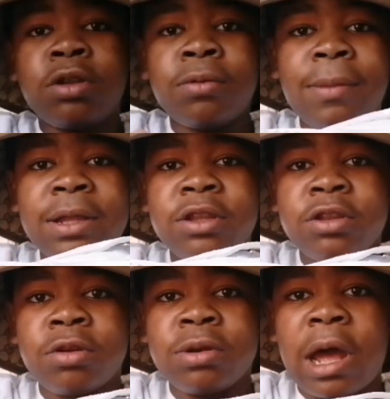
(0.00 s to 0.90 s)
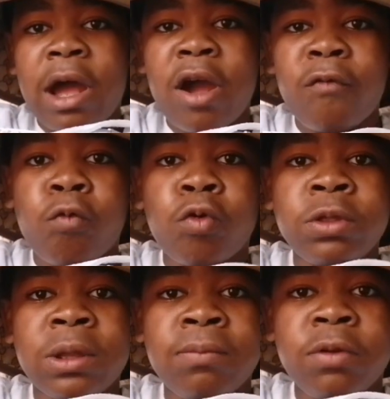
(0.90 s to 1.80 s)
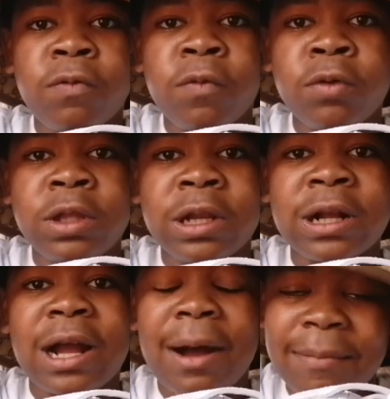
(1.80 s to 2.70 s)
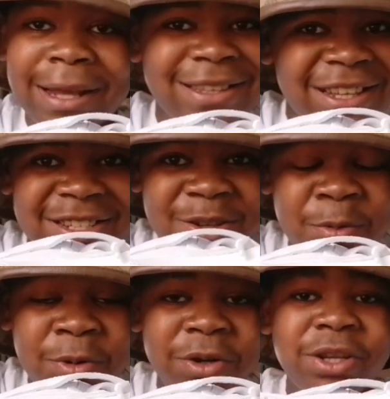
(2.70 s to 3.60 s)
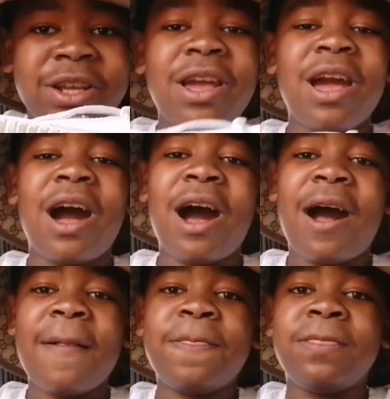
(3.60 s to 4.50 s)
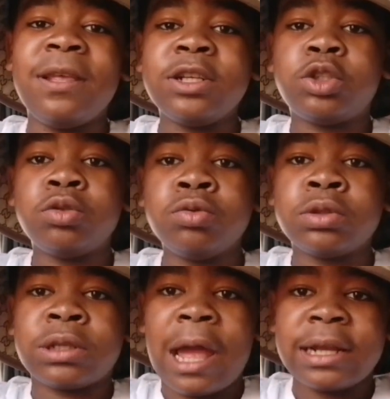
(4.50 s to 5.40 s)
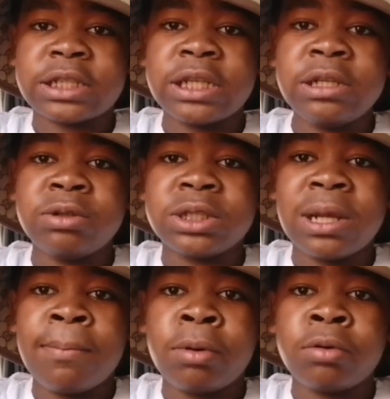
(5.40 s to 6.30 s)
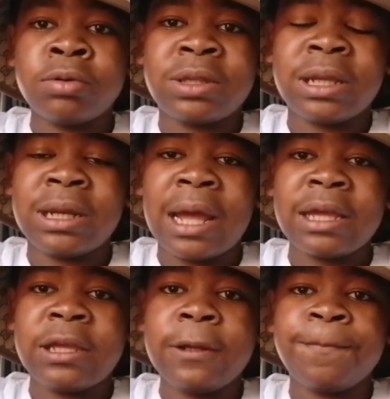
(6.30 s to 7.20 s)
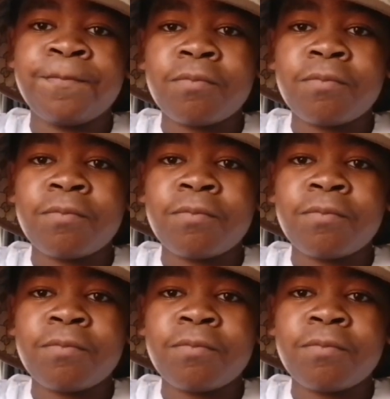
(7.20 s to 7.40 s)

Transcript: don't mind the dirt, I have worn them before, they didn't come like this, don't worry. These shoes actually resemble the Nike